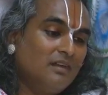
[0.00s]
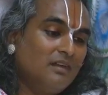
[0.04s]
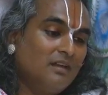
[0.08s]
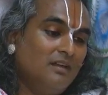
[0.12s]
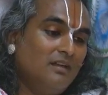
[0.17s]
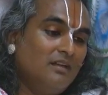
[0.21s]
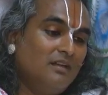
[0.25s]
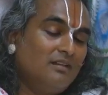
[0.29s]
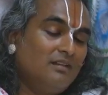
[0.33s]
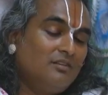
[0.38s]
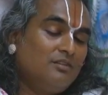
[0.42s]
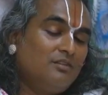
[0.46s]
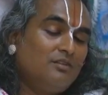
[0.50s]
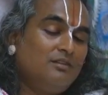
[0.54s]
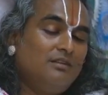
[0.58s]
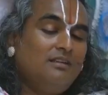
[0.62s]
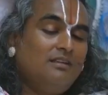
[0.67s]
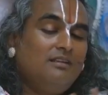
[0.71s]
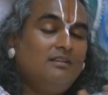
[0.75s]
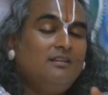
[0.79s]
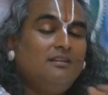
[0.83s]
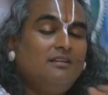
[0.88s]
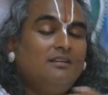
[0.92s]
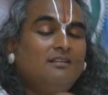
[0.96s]
So
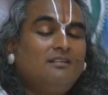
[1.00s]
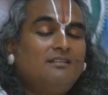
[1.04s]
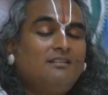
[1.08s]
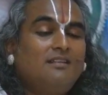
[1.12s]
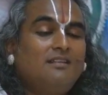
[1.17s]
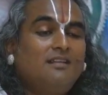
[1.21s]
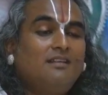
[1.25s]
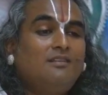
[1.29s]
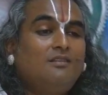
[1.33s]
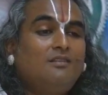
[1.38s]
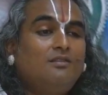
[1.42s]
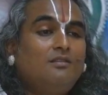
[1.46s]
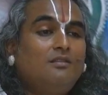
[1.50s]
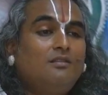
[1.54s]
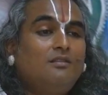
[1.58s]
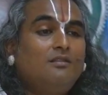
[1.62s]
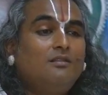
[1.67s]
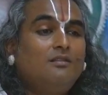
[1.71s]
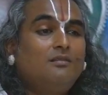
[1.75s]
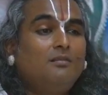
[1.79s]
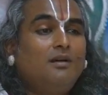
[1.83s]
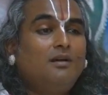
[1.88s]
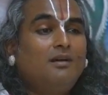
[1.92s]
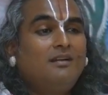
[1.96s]
he said,
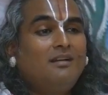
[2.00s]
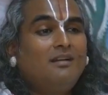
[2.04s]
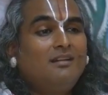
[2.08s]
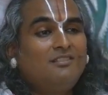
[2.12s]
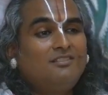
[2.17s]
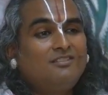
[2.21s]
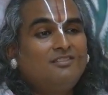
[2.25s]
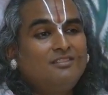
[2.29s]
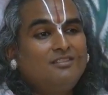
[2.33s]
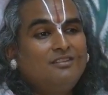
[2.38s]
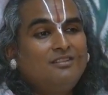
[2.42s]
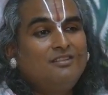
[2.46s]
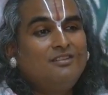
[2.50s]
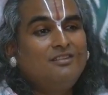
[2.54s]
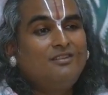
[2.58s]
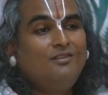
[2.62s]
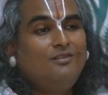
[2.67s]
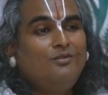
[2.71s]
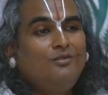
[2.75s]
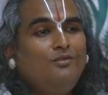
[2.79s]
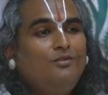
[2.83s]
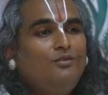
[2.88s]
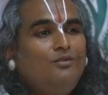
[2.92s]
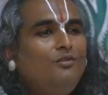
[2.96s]
"Maharaj,
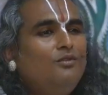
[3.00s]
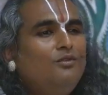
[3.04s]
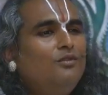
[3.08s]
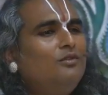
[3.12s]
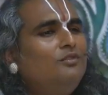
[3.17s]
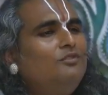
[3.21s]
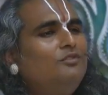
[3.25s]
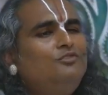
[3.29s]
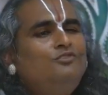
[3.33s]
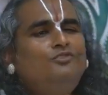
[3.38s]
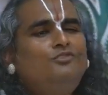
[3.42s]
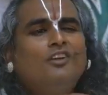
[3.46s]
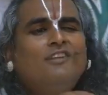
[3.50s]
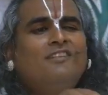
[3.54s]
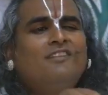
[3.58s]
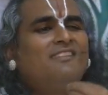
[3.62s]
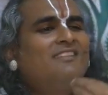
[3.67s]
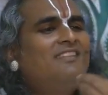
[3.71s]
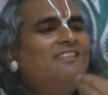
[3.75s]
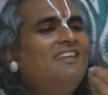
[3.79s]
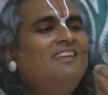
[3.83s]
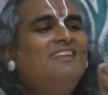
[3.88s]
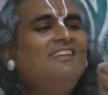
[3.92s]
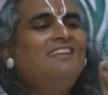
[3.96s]
just
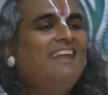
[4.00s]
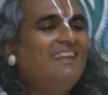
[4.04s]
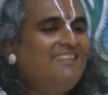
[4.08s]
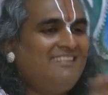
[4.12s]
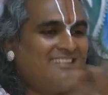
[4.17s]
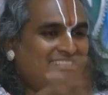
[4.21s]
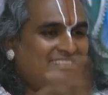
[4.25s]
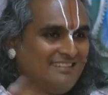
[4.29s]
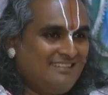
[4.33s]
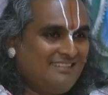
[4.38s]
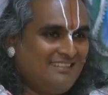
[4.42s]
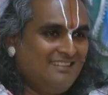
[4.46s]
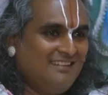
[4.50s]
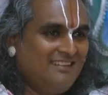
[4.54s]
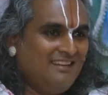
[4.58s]
say yes.